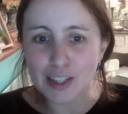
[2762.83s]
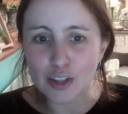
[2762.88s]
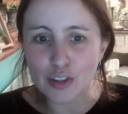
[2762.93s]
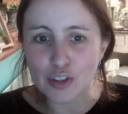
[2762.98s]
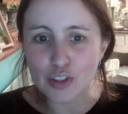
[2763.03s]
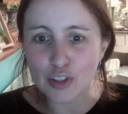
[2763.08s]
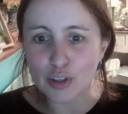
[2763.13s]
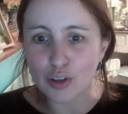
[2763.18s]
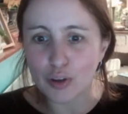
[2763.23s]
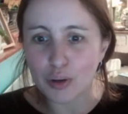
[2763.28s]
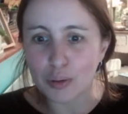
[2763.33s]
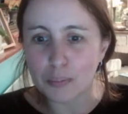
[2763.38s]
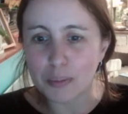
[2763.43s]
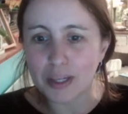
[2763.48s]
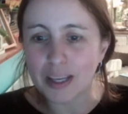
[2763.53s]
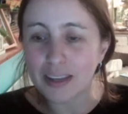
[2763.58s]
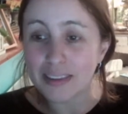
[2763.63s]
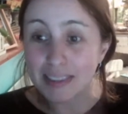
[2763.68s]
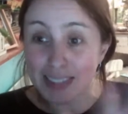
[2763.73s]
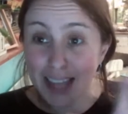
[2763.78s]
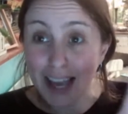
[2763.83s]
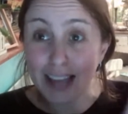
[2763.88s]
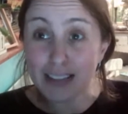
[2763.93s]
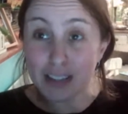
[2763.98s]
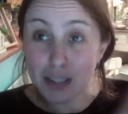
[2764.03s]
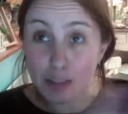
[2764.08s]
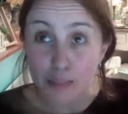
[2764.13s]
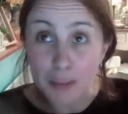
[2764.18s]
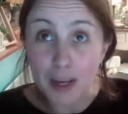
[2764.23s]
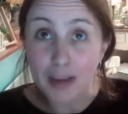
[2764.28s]
logical because that's
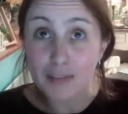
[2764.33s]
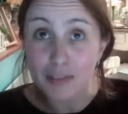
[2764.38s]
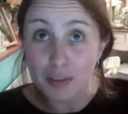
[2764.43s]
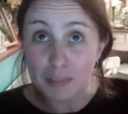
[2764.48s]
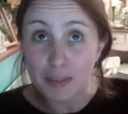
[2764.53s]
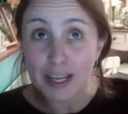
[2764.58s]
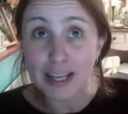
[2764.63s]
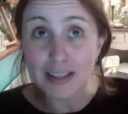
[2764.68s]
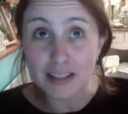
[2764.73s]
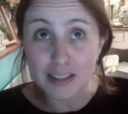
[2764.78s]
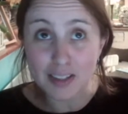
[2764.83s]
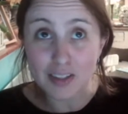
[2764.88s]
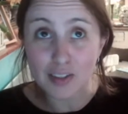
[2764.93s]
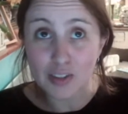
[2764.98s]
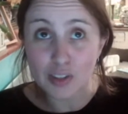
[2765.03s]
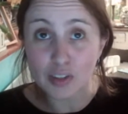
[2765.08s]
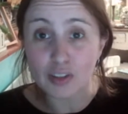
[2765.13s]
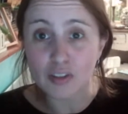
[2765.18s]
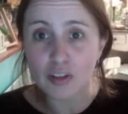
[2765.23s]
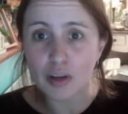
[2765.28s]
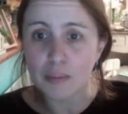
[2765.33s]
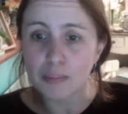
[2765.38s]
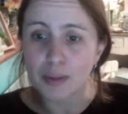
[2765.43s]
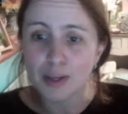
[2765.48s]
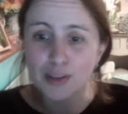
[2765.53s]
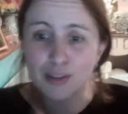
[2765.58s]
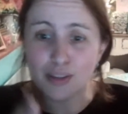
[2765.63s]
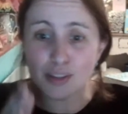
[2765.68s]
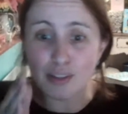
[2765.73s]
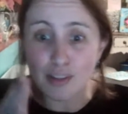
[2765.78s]
the perfect place to store it,
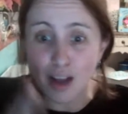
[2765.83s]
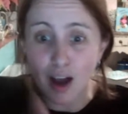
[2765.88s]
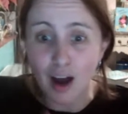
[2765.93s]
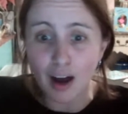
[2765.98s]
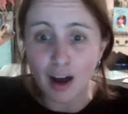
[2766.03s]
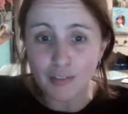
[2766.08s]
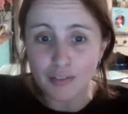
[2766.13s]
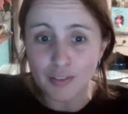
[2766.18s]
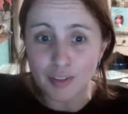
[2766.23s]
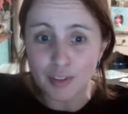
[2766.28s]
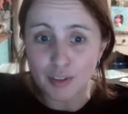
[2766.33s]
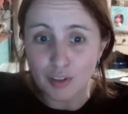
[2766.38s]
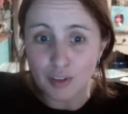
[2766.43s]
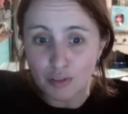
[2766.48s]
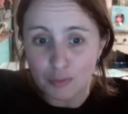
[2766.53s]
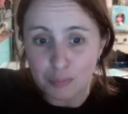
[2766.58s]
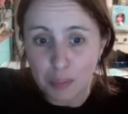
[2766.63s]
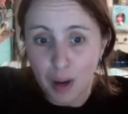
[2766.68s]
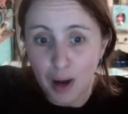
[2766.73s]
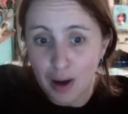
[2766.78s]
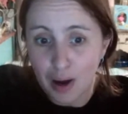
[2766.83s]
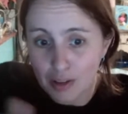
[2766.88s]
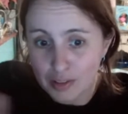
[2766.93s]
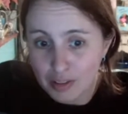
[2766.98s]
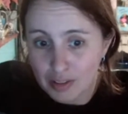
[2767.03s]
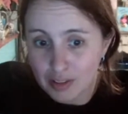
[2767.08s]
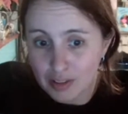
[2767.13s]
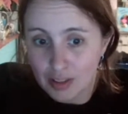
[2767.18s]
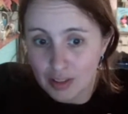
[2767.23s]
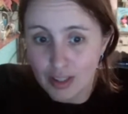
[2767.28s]
because it's after you've
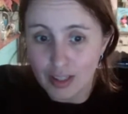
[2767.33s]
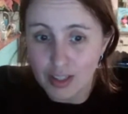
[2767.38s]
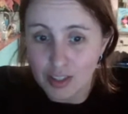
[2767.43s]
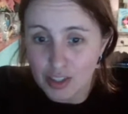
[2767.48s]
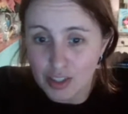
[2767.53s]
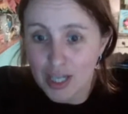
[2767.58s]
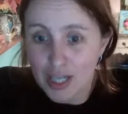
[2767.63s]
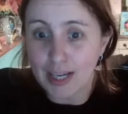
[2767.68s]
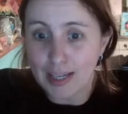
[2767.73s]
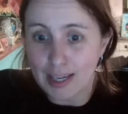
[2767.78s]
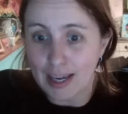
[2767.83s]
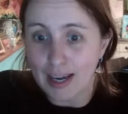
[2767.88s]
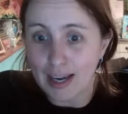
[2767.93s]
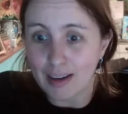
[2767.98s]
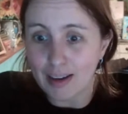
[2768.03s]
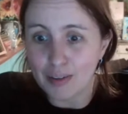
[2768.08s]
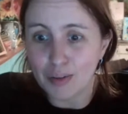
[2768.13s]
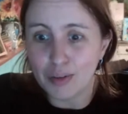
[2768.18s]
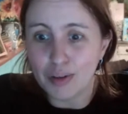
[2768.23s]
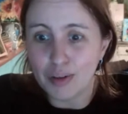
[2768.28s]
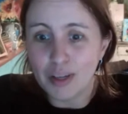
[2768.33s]
passed the checkout.